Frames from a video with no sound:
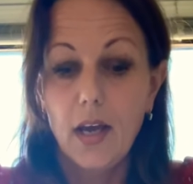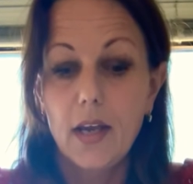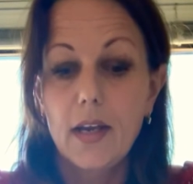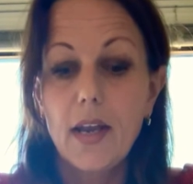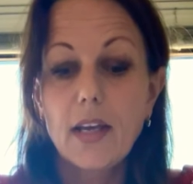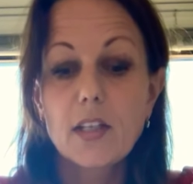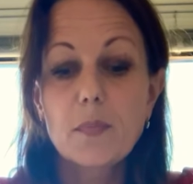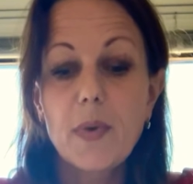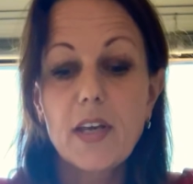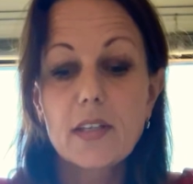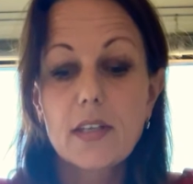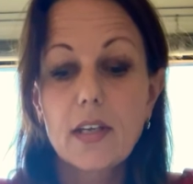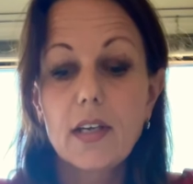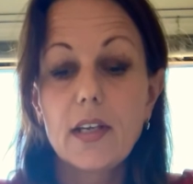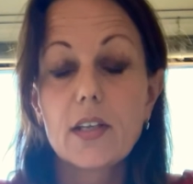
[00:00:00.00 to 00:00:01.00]
Next,
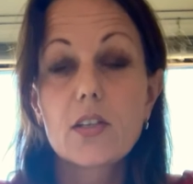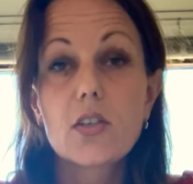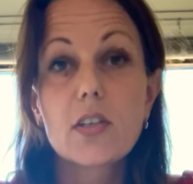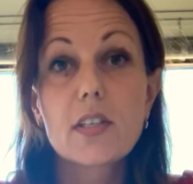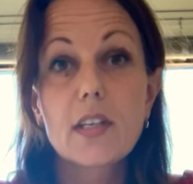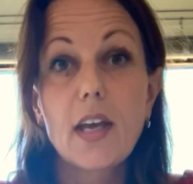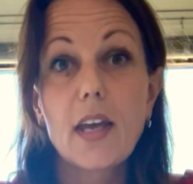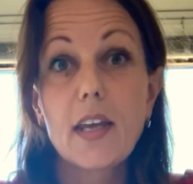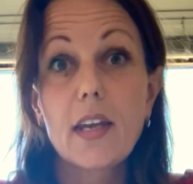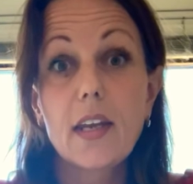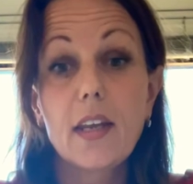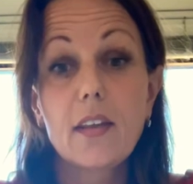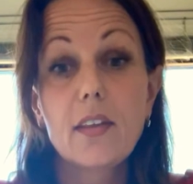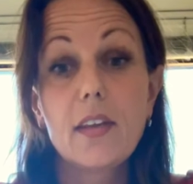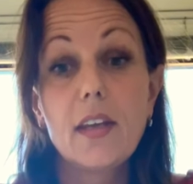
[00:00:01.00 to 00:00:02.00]
basically, is just
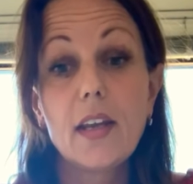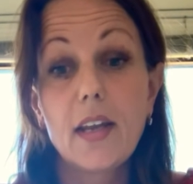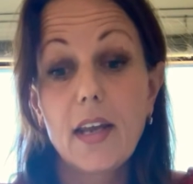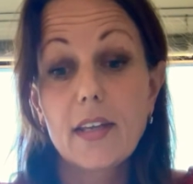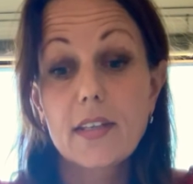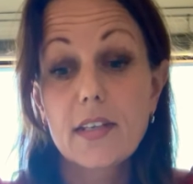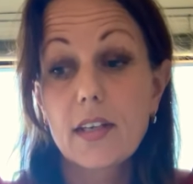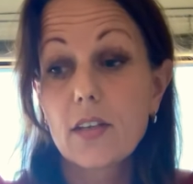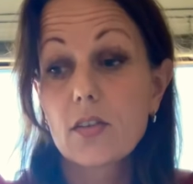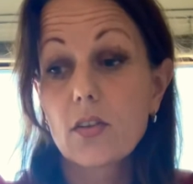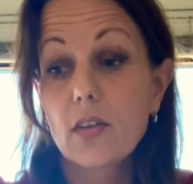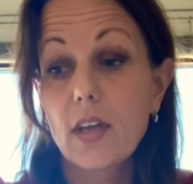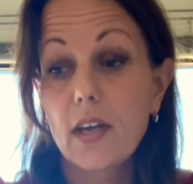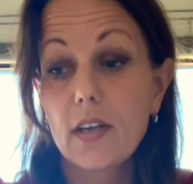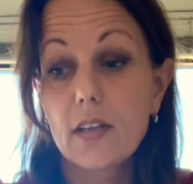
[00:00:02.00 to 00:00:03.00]
adding the elastic. So that